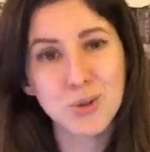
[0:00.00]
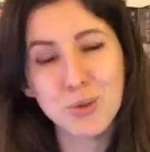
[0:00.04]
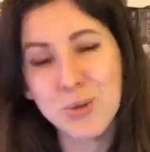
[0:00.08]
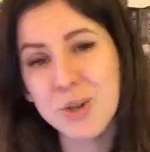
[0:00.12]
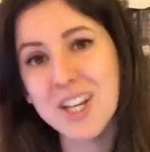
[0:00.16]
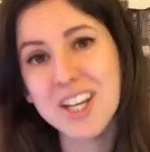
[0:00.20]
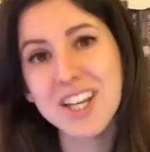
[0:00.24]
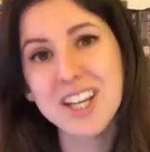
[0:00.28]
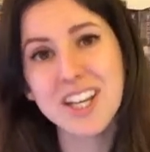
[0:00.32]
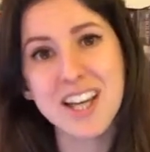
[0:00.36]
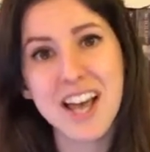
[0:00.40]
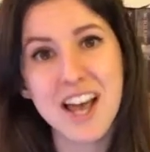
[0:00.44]

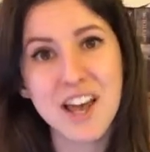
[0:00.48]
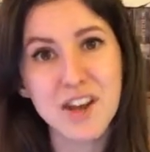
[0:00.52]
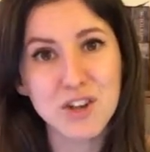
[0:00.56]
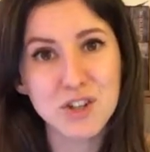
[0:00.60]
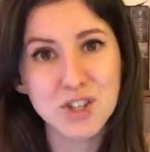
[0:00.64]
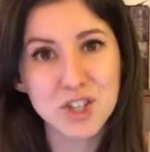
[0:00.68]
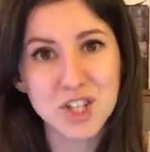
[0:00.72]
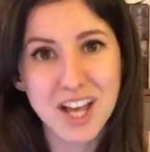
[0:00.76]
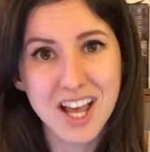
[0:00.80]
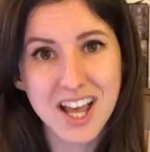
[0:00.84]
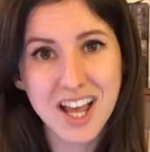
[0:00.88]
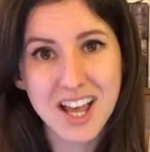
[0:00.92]
three,
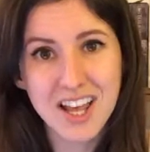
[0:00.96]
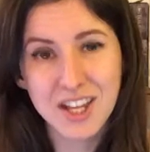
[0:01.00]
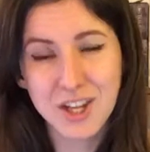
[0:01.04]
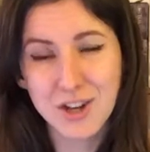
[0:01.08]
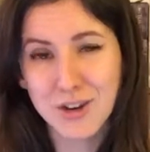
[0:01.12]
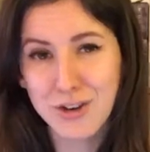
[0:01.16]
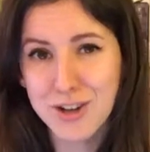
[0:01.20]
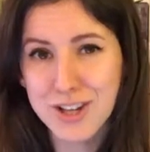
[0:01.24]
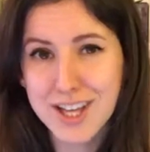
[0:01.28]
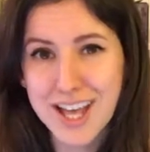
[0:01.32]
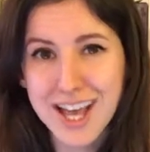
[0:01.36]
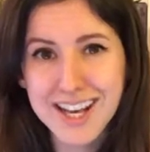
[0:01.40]
and
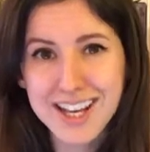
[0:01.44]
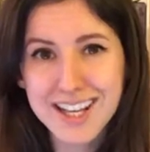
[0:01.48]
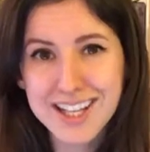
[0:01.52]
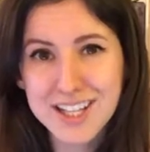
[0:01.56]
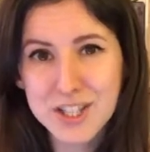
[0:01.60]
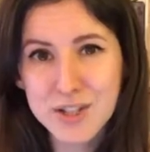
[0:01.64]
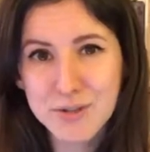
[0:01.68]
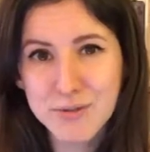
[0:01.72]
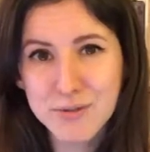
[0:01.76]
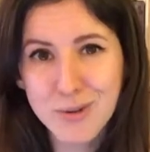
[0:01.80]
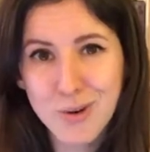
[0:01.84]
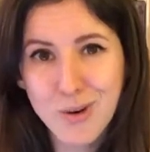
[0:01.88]
you're getting
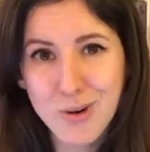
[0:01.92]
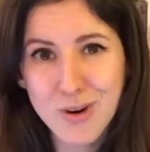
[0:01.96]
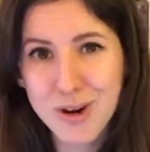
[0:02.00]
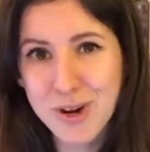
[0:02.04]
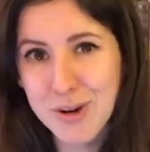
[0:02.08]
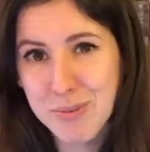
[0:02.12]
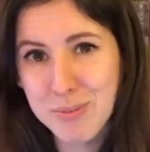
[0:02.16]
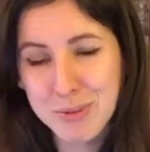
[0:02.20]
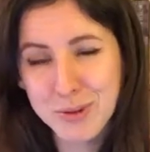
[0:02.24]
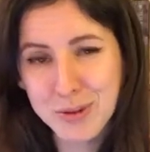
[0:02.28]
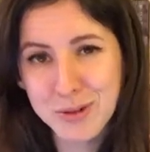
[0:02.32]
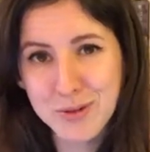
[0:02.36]
to
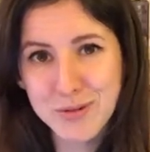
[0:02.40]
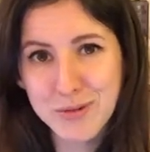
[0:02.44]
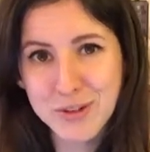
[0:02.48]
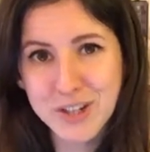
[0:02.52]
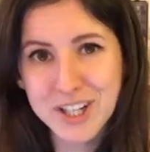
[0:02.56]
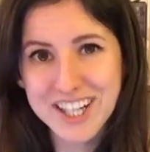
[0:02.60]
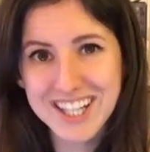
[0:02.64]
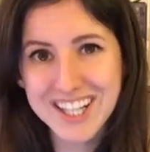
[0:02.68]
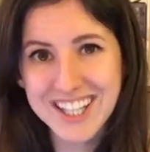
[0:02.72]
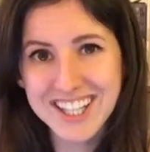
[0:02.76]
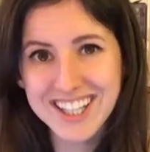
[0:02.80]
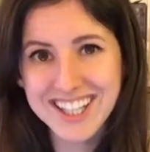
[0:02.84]
four
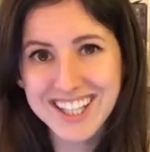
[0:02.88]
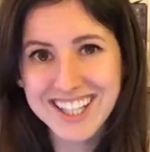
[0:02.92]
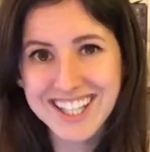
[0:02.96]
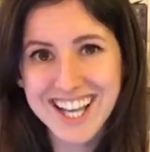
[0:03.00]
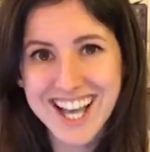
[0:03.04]
proofreading,